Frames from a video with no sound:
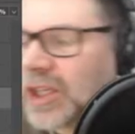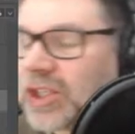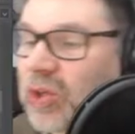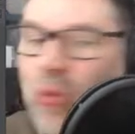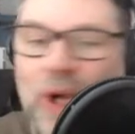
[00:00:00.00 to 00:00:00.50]

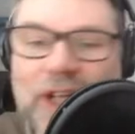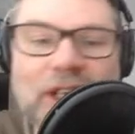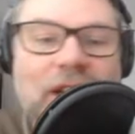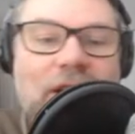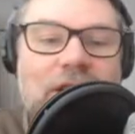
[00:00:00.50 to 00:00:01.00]
So what
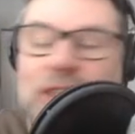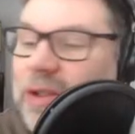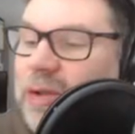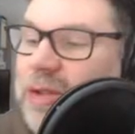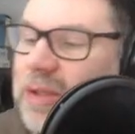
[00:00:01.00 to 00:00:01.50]
can I
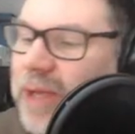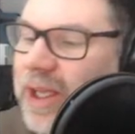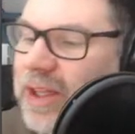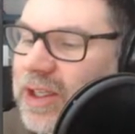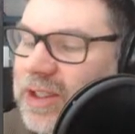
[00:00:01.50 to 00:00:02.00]
do to
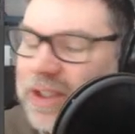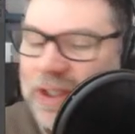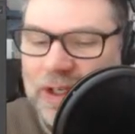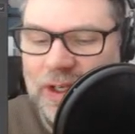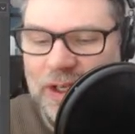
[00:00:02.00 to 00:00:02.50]
make this
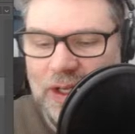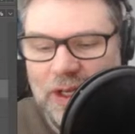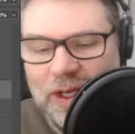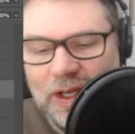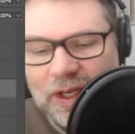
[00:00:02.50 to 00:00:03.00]

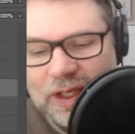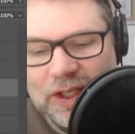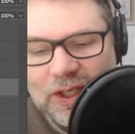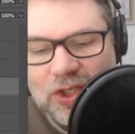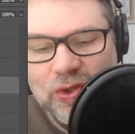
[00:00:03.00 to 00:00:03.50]

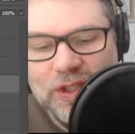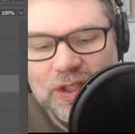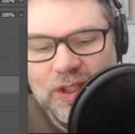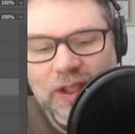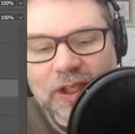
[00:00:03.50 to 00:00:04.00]

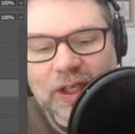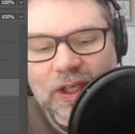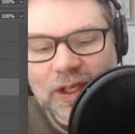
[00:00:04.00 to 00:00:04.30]
interesting.